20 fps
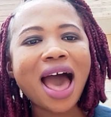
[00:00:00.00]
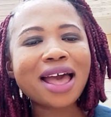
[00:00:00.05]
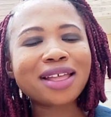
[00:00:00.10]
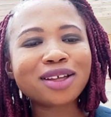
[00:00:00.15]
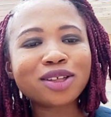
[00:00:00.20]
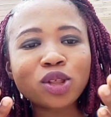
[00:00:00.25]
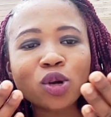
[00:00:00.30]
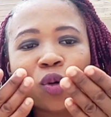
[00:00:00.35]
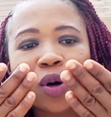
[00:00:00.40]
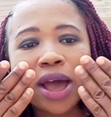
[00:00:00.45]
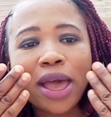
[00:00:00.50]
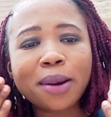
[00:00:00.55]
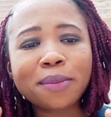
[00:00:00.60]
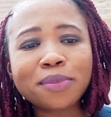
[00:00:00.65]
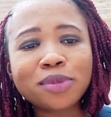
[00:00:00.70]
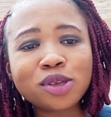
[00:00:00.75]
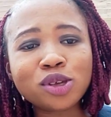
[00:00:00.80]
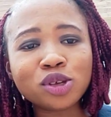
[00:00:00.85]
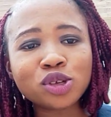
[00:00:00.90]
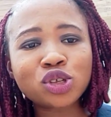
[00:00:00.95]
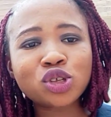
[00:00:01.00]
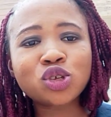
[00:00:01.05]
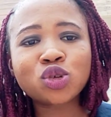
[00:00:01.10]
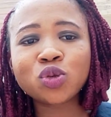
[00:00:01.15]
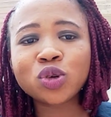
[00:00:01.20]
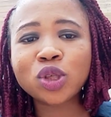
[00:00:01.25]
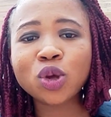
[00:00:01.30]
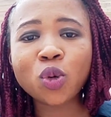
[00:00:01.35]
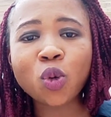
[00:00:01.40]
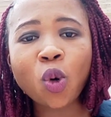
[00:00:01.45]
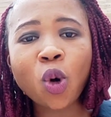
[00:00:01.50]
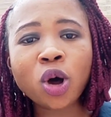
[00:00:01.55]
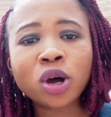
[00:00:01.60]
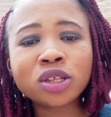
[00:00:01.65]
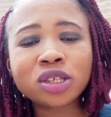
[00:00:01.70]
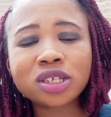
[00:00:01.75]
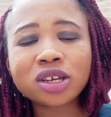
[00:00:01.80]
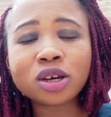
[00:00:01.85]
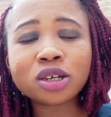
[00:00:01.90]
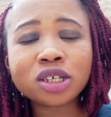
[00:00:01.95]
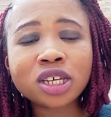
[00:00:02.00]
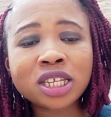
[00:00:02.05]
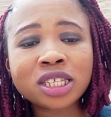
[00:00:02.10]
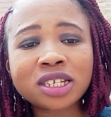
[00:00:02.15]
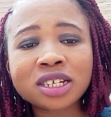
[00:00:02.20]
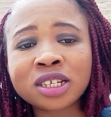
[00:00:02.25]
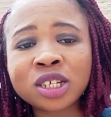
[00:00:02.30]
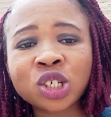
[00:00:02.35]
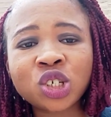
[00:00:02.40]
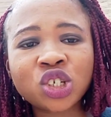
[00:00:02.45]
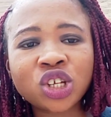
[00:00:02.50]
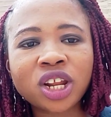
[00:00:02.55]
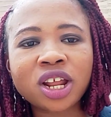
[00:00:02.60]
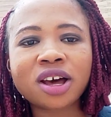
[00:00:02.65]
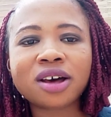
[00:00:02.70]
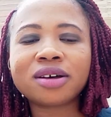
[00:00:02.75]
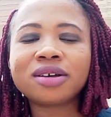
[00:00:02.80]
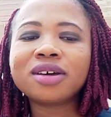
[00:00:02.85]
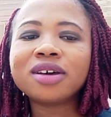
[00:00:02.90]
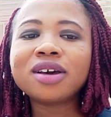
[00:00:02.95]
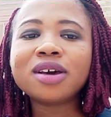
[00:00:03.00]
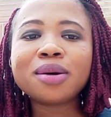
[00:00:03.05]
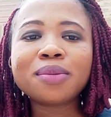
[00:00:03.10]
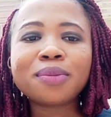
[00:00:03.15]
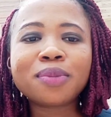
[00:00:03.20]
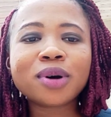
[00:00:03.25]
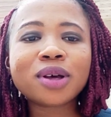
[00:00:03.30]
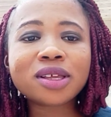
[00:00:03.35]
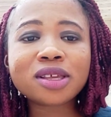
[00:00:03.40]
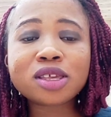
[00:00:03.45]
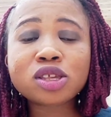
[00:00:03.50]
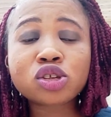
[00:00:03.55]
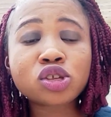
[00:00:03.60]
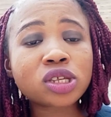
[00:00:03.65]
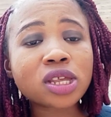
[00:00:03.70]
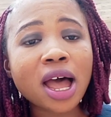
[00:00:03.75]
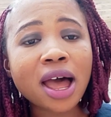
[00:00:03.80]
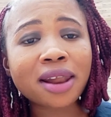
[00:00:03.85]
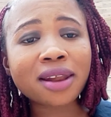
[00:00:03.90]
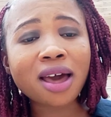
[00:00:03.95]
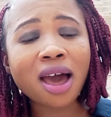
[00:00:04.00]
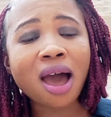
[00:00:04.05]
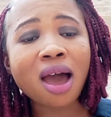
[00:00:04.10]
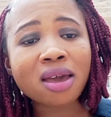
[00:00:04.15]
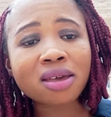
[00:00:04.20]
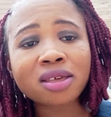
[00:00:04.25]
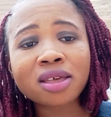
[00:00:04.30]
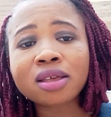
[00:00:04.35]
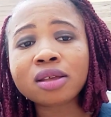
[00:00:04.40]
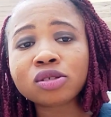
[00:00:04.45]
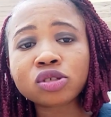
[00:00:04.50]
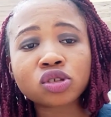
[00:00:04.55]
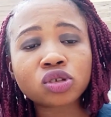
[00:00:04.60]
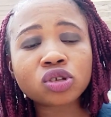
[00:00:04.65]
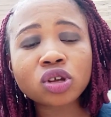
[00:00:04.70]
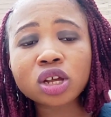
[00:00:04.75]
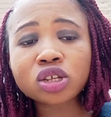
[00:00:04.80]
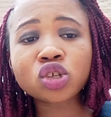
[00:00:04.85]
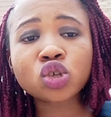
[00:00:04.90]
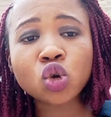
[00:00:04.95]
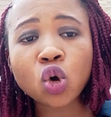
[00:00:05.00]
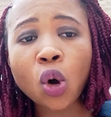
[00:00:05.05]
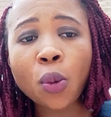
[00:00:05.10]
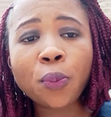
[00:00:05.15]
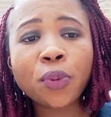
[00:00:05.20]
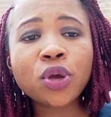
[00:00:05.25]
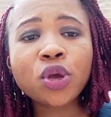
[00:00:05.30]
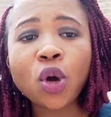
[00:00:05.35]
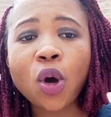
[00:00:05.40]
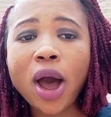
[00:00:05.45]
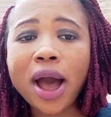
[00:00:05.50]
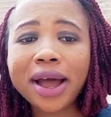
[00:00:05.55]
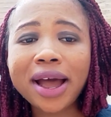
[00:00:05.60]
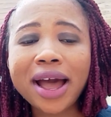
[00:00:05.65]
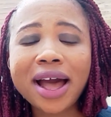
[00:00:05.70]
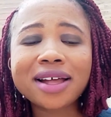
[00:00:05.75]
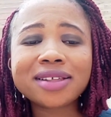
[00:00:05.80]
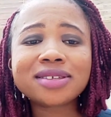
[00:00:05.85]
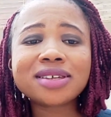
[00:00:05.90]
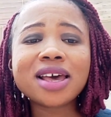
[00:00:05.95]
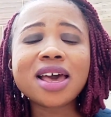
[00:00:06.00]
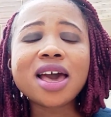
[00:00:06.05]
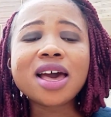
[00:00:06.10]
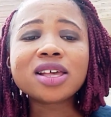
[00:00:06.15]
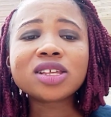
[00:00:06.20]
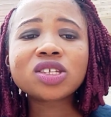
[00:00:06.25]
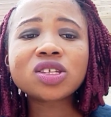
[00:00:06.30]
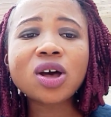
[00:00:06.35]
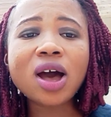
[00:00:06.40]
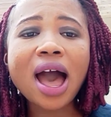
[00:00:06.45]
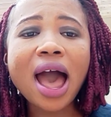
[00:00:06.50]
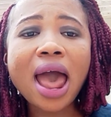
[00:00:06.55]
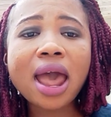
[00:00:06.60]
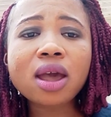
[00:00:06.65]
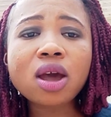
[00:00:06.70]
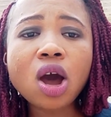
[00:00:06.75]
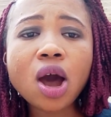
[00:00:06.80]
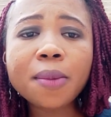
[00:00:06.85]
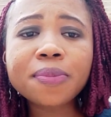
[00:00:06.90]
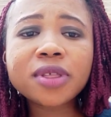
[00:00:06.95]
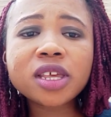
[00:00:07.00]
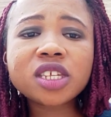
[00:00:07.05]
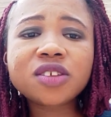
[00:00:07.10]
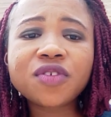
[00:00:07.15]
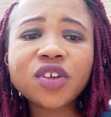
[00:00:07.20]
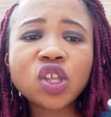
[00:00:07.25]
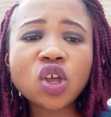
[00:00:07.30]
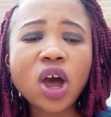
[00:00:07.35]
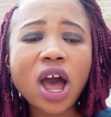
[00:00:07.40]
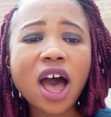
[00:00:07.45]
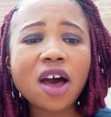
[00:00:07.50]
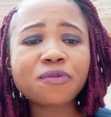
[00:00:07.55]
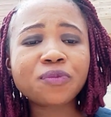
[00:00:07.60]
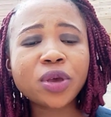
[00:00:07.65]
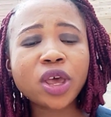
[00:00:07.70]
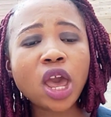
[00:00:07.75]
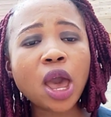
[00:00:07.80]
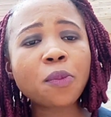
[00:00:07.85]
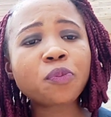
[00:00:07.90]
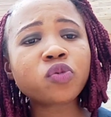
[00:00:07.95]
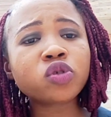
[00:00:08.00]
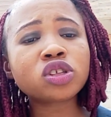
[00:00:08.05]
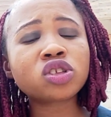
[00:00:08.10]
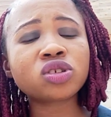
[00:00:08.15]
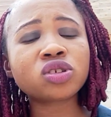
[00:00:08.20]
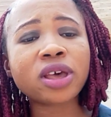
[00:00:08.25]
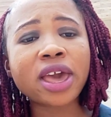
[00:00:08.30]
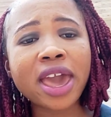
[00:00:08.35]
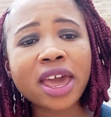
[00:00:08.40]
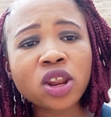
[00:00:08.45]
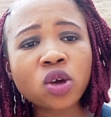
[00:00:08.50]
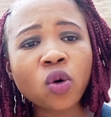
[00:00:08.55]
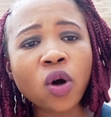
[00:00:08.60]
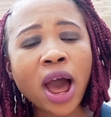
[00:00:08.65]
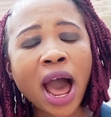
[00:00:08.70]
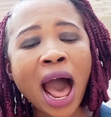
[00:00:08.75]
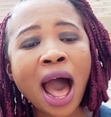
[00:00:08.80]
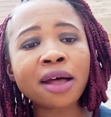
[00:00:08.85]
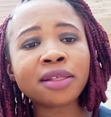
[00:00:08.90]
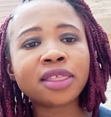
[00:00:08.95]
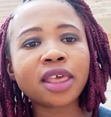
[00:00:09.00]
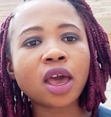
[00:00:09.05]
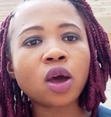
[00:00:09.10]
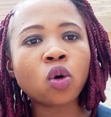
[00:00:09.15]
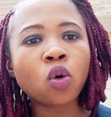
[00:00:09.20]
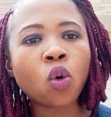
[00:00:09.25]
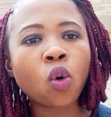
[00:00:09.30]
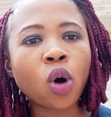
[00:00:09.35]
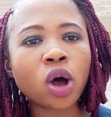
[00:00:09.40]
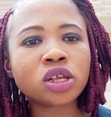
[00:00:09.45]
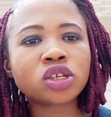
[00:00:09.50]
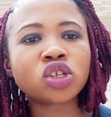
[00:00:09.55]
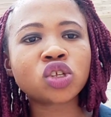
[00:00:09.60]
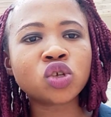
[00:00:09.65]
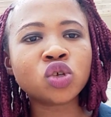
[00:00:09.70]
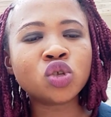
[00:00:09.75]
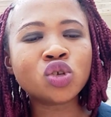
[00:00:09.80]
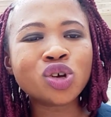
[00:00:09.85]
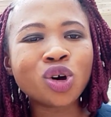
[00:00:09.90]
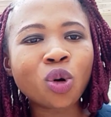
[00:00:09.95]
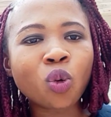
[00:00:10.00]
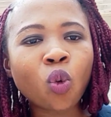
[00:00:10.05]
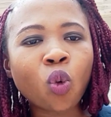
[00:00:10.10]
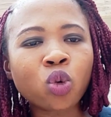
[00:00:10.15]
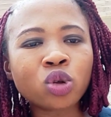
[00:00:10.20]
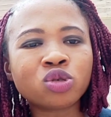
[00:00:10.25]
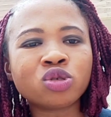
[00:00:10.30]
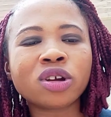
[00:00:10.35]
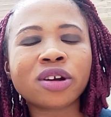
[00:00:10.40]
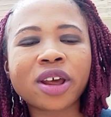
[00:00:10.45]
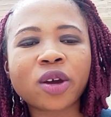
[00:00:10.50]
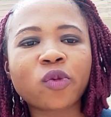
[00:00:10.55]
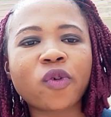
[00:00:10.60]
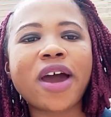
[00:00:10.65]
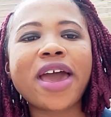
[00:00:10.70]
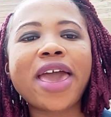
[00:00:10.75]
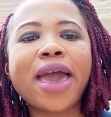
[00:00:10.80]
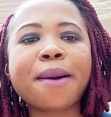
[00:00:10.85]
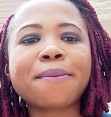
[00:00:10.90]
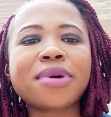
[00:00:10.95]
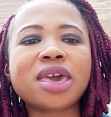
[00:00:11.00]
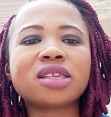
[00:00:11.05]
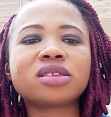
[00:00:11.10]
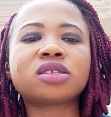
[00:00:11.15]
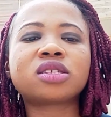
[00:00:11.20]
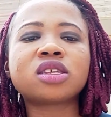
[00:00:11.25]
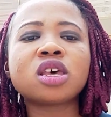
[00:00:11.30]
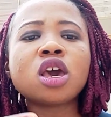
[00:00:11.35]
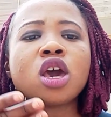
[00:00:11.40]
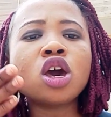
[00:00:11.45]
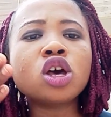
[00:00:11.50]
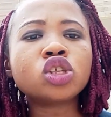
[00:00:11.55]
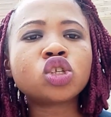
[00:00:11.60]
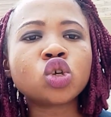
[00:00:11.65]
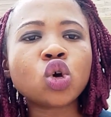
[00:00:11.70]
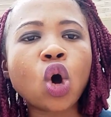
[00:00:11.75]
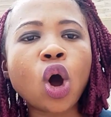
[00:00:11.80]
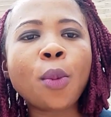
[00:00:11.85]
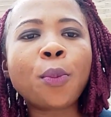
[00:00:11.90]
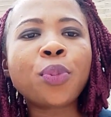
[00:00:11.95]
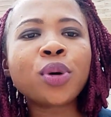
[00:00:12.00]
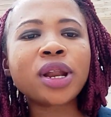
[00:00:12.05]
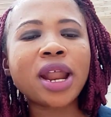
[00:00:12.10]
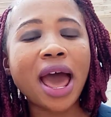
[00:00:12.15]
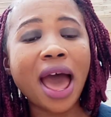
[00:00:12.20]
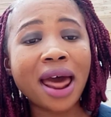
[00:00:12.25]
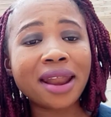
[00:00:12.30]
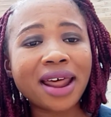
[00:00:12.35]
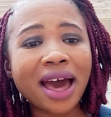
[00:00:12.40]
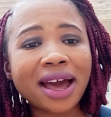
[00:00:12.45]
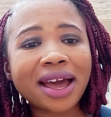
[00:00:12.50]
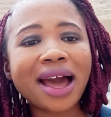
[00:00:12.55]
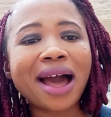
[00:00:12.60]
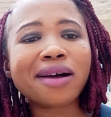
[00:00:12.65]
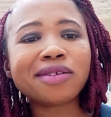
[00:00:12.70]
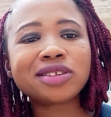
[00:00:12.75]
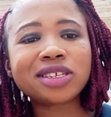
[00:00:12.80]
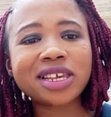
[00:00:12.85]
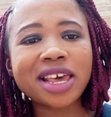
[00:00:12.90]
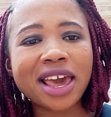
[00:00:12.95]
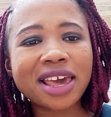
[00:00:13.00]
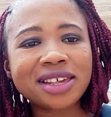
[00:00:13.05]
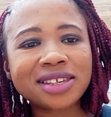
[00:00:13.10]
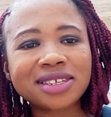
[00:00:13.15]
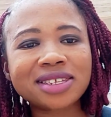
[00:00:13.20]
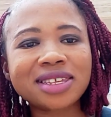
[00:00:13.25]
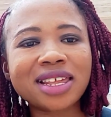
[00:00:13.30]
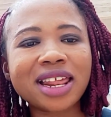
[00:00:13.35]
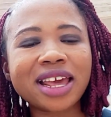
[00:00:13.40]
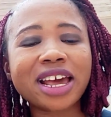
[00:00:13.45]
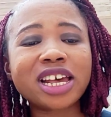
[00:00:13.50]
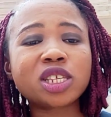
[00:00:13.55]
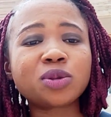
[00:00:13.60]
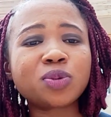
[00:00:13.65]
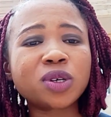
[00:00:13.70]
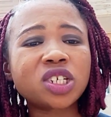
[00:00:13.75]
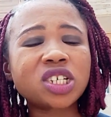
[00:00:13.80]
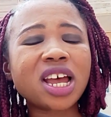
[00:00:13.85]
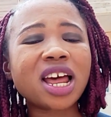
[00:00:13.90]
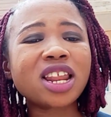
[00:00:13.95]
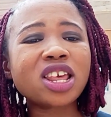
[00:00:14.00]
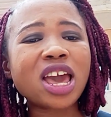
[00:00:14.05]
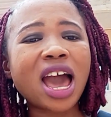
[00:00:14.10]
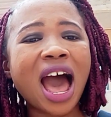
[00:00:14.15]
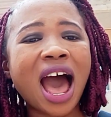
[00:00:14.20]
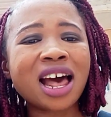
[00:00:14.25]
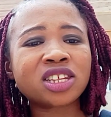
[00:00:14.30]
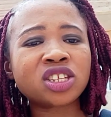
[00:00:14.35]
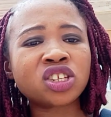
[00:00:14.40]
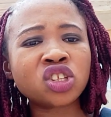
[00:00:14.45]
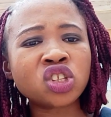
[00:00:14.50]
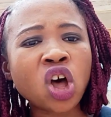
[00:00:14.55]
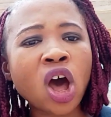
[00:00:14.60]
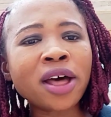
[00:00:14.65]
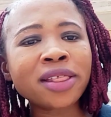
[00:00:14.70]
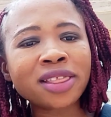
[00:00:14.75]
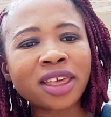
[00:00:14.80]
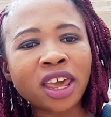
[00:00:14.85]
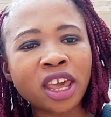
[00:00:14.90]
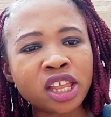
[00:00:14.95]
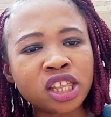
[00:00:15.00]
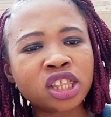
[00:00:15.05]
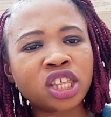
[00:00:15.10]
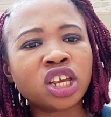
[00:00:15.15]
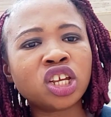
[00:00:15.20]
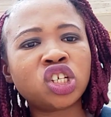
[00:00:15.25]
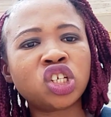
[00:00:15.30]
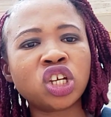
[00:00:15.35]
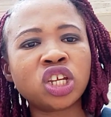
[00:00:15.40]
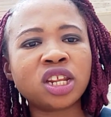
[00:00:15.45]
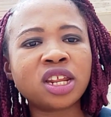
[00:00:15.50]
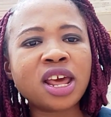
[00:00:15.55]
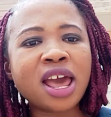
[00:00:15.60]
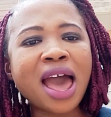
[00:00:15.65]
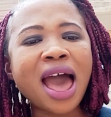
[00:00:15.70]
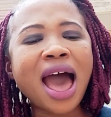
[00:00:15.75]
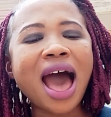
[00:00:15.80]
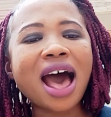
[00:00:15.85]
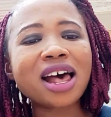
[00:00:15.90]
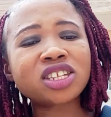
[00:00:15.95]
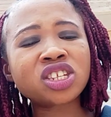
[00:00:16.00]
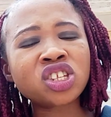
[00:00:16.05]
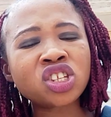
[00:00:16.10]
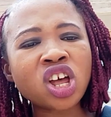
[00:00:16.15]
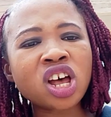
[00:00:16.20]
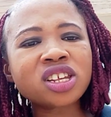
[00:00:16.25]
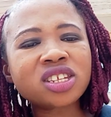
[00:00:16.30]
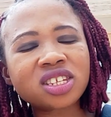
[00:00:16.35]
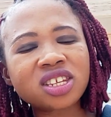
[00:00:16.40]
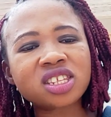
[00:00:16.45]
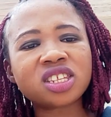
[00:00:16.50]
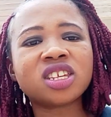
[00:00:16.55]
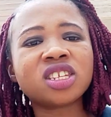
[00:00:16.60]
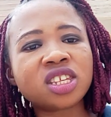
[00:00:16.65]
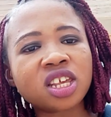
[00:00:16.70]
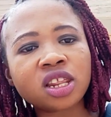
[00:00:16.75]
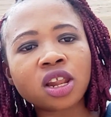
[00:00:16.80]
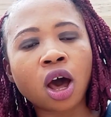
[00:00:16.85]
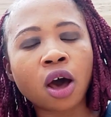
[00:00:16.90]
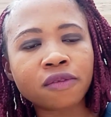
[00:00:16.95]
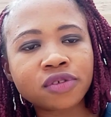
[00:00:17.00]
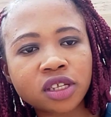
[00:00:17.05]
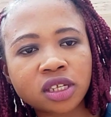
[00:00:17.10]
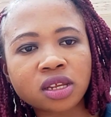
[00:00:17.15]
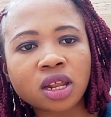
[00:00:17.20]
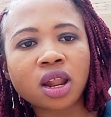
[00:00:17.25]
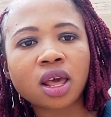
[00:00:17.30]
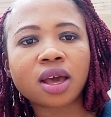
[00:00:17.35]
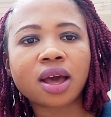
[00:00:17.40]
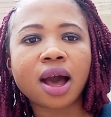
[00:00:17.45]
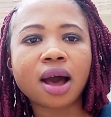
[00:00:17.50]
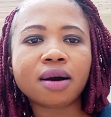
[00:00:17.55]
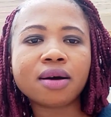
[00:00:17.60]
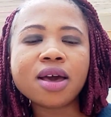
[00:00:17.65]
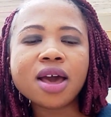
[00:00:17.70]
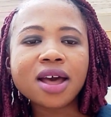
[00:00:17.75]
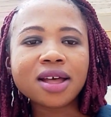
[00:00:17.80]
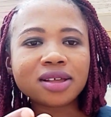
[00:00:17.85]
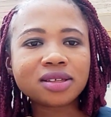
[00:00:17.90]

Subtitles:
I don't know why I'm used to the word international, but it's an just to open your account. So I hope this video has been helpful to anyone out there who wants to know the requirements to open an account here in Senegal, especially as non-indigene, as non-citizen of Senegal.